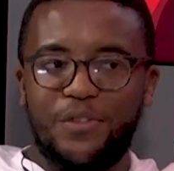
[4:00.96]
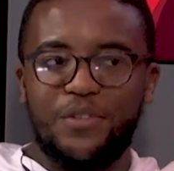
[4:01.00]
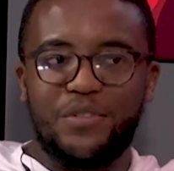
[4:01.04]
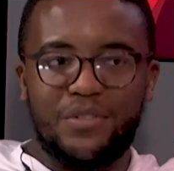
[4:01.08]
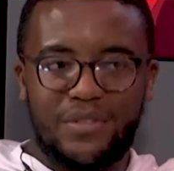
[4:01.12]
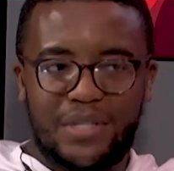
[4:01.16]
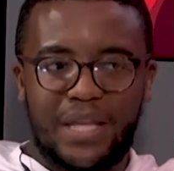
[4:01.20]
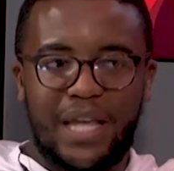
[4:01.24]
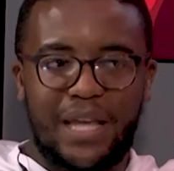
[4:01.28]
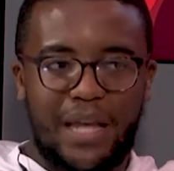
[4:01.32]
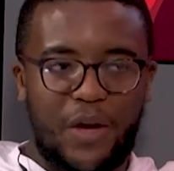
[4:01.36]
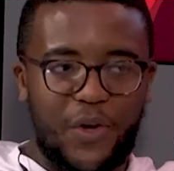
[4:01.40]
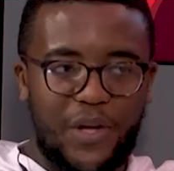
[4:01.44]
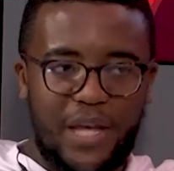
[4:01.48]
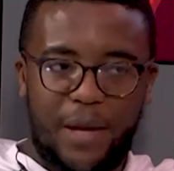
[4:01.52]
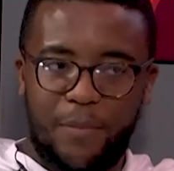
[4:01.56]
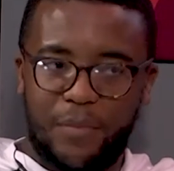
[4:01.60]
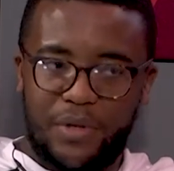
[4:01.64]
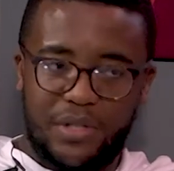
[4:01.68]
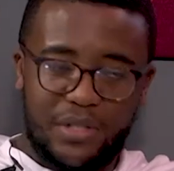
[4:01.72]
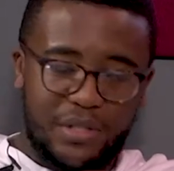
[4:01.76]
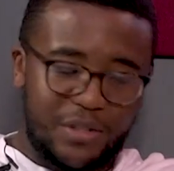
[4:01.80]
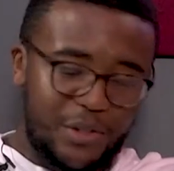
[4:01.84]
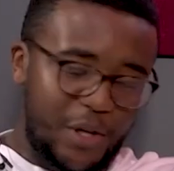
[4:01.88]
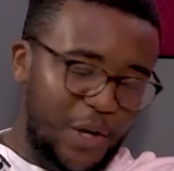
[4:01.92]
you to say, okay, I'm
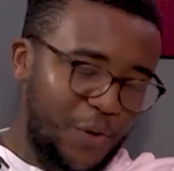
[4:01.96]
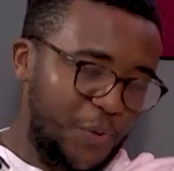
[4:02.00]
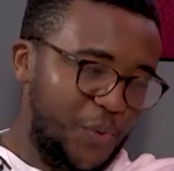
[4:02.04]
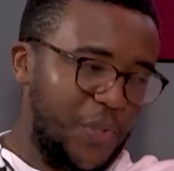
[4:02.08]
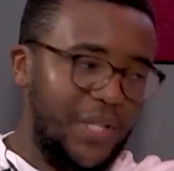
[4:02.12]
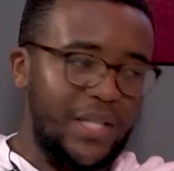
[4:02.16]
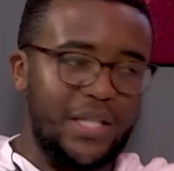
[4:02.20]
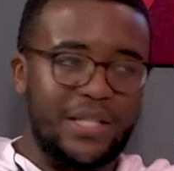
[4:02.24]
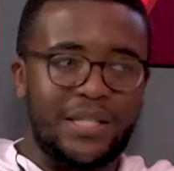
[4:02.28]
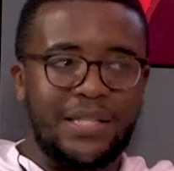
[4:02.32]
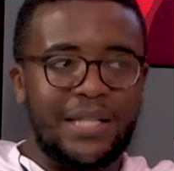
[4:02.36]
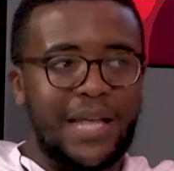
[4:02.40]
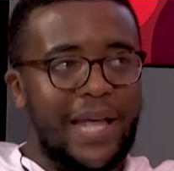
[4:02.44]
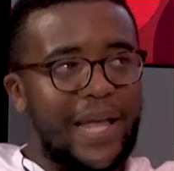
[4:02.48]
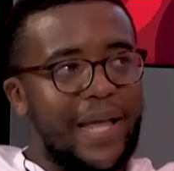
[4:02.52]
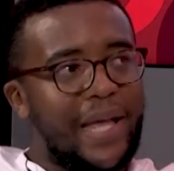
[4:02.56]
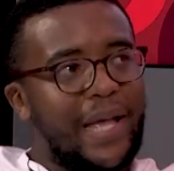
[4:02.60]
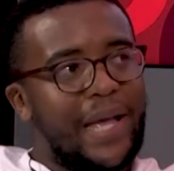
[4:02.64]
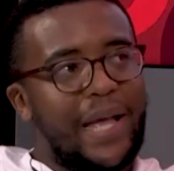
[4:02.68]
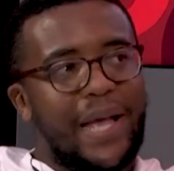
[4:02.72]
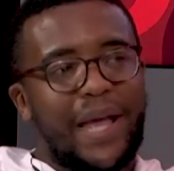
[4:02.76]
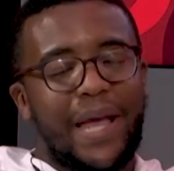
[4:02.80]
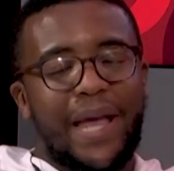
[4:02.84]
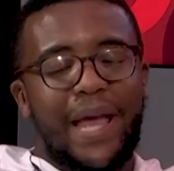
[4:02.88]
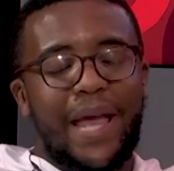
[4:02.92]
going to start doing this thing?
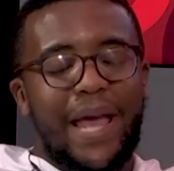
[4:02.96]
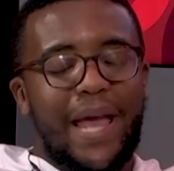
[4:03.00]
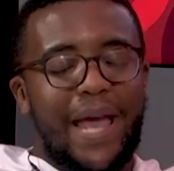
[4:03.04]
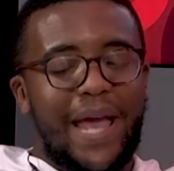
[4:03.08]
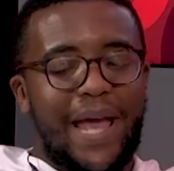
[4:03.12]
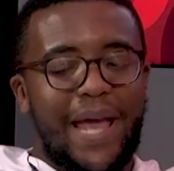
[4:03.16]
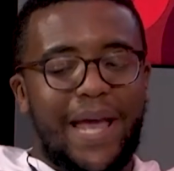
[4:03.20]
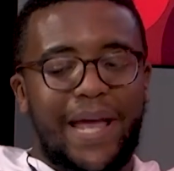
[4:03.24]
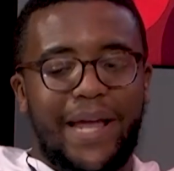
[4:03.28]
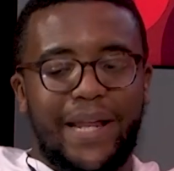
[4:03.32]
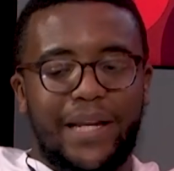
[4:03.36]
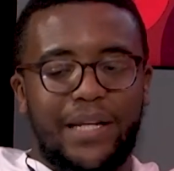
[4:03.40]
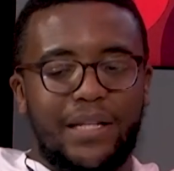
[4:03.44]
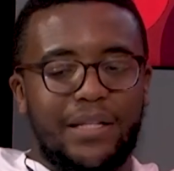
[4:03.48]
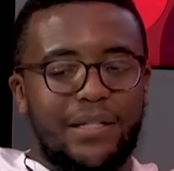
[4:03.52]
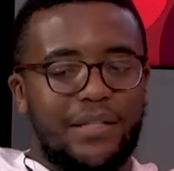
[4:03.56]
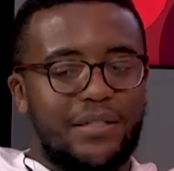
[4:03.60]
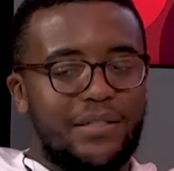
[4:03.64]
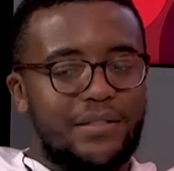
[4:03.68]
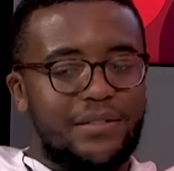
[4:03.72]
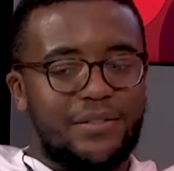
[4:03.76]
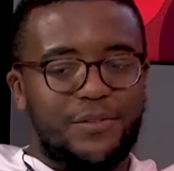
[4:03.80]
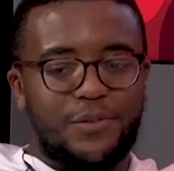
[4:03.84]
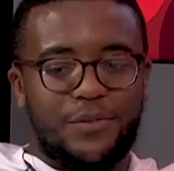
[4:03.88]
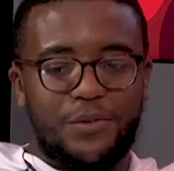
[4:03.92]
And
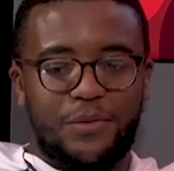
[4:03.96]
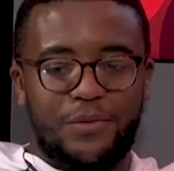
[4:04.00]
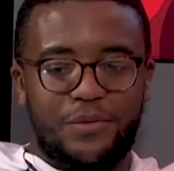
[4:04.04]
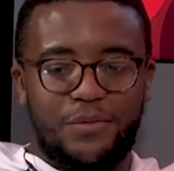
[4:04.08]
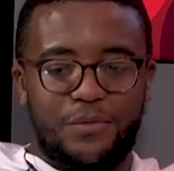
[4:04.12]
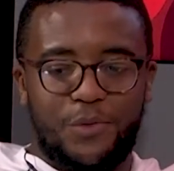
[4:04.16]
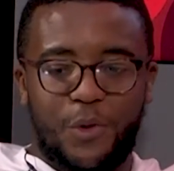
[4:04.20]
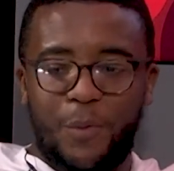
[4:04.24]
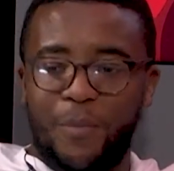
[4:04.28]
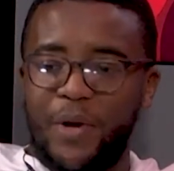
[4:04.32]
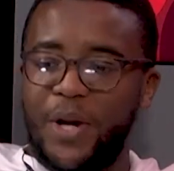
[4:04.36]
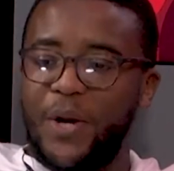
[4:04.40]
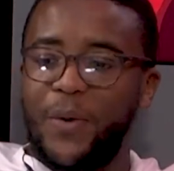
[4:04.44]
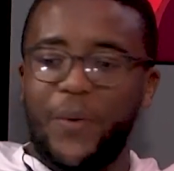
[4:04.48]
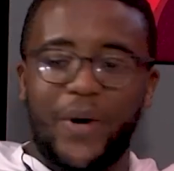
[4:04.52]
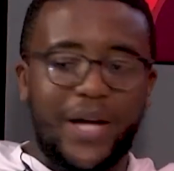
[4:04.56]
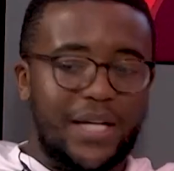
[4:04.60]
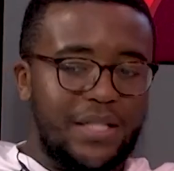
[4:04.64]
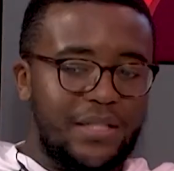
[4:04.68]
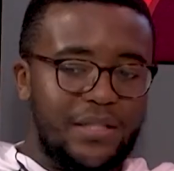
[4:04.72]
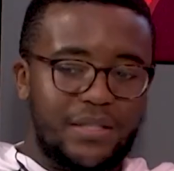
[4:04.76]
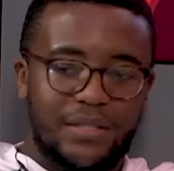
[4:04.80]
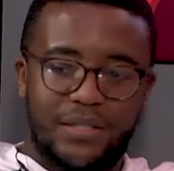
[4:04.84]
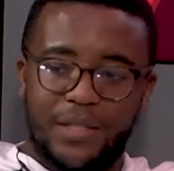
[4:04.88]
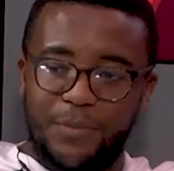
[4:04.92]
no matter
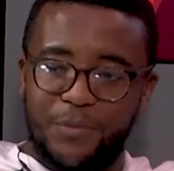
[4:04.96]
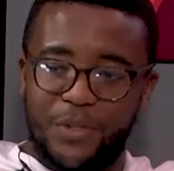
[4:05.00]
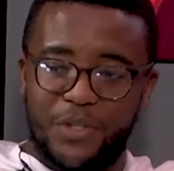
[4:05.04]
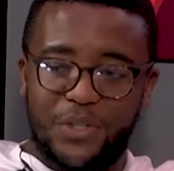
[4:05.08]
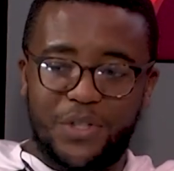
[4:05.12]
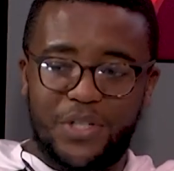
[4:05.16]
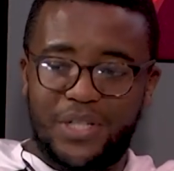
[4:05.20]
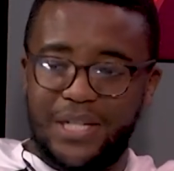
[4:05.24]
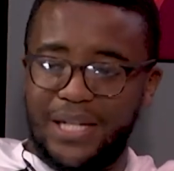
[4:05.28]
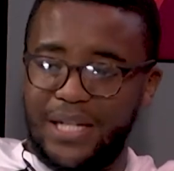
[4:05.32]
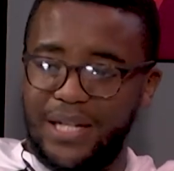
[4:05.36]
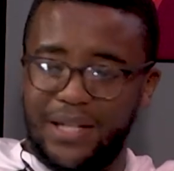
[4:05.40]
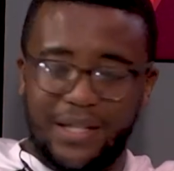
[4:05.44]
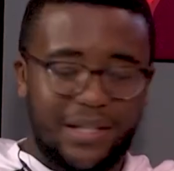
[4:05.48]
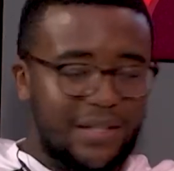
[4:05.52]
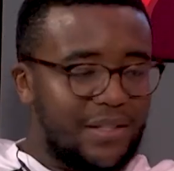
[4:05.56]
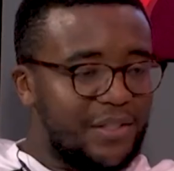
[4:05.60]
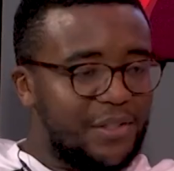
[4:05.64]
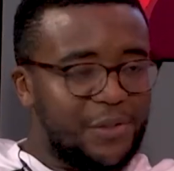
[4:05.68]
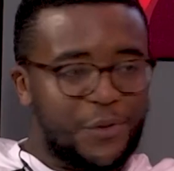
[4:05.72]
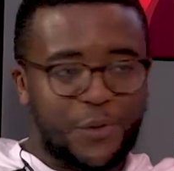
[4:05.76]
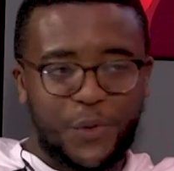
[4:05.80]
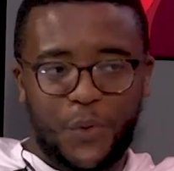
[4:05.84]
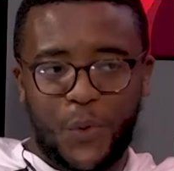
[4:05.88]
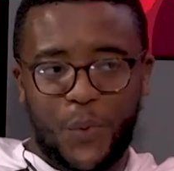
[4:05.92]
what, I'm just going to
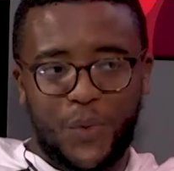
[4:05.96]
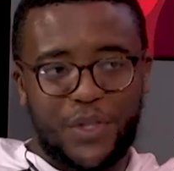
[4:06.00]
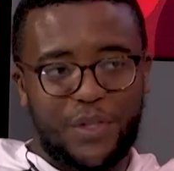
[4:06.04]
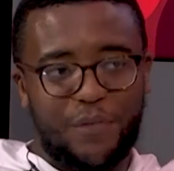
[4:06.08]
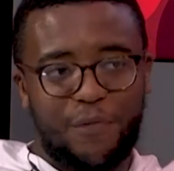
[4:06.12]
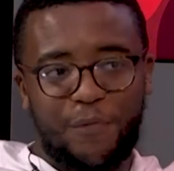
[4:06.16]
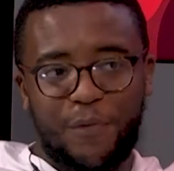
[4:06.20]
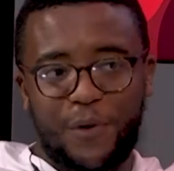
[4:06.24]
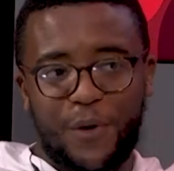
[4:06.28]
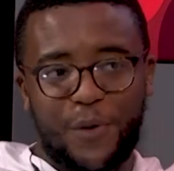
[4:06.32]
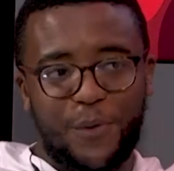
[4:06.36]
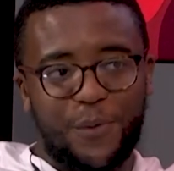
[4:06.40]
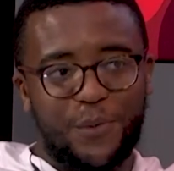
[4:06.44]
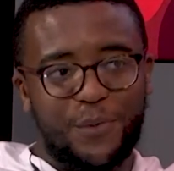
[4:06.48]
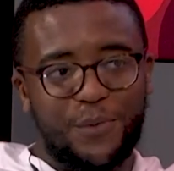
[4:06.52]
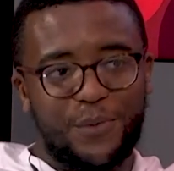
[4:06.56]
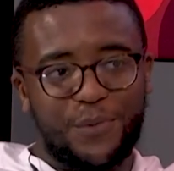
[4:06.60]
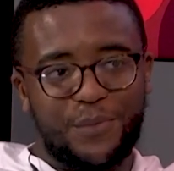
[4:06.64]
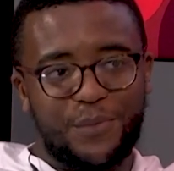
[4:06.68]
go with the flow.